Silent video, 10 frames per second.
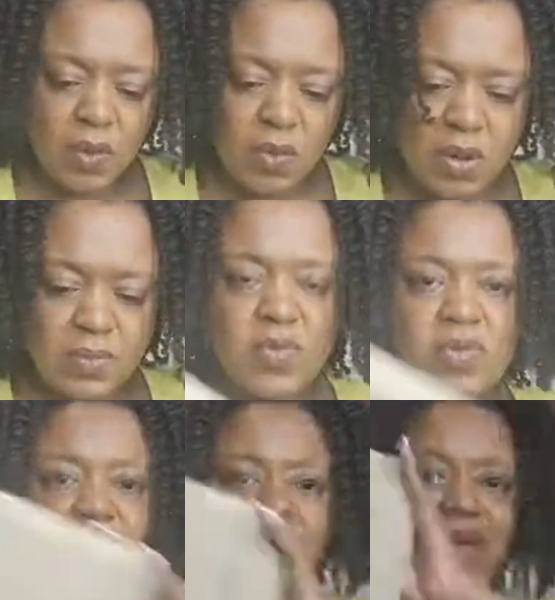one more,
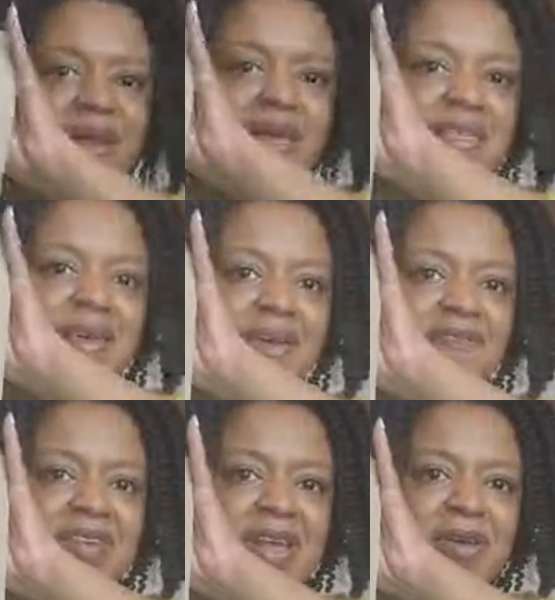another
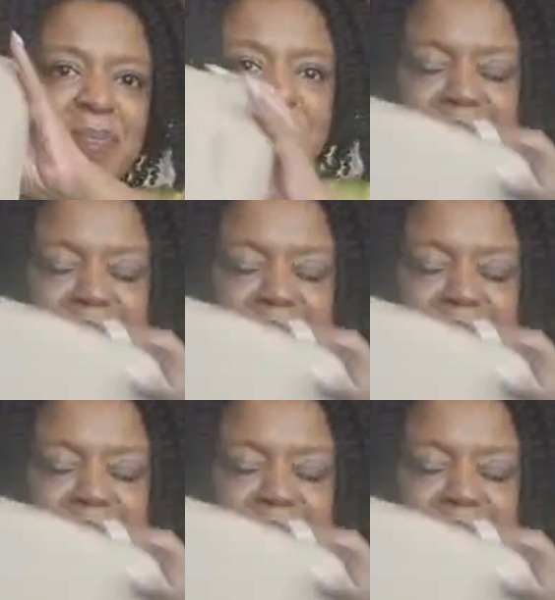envelope.